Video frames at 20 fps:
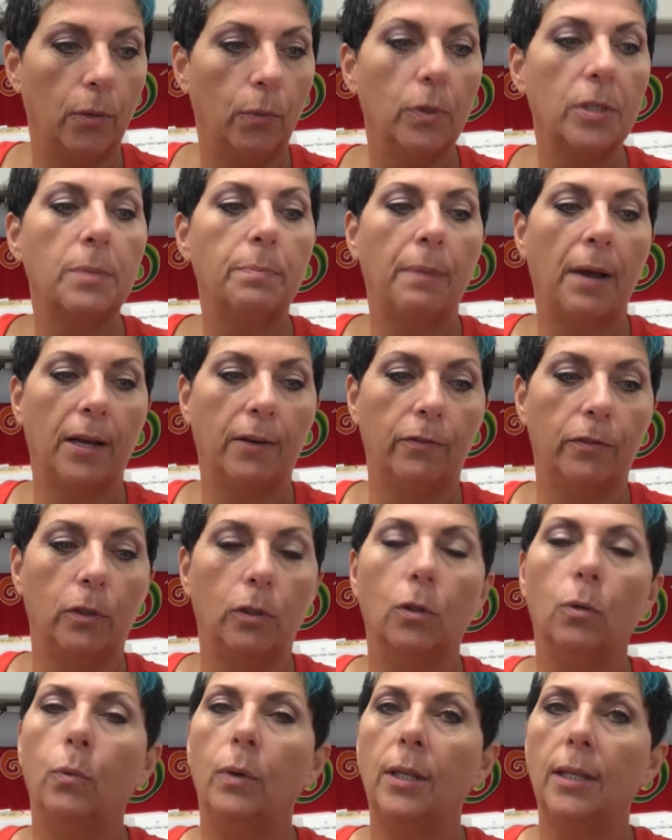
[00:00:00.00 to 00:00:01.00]

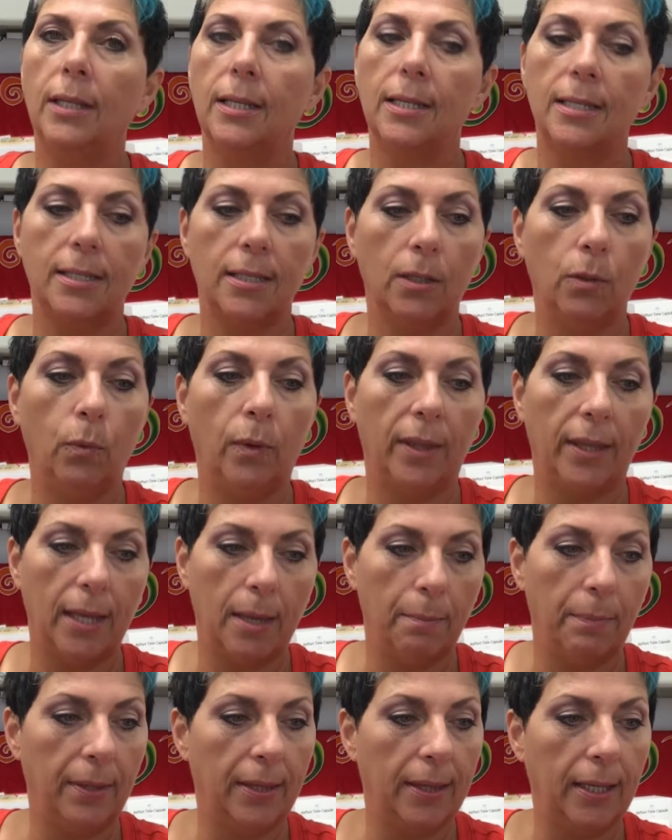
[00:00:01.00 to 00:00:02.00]
Respectful. We listen with
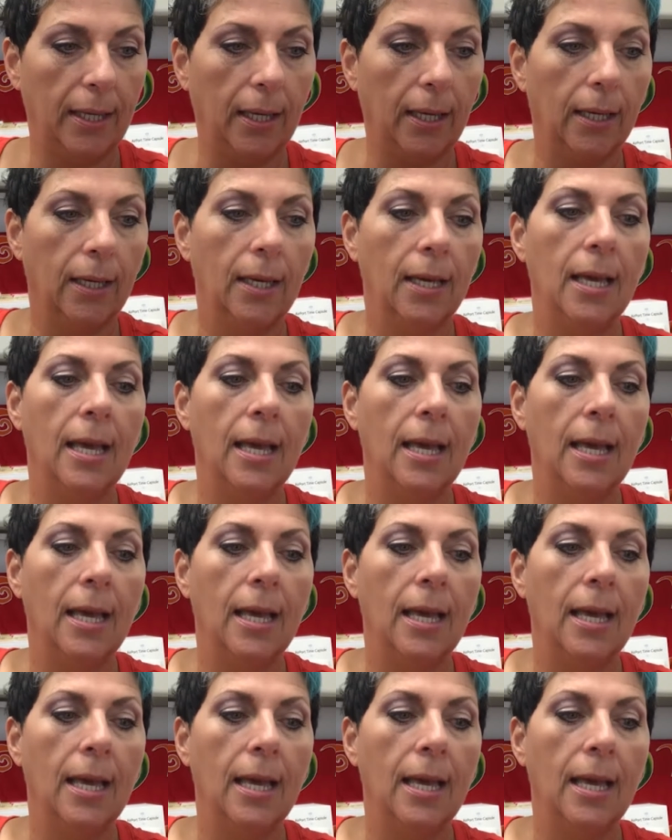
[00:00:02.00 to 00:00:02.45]
empathy.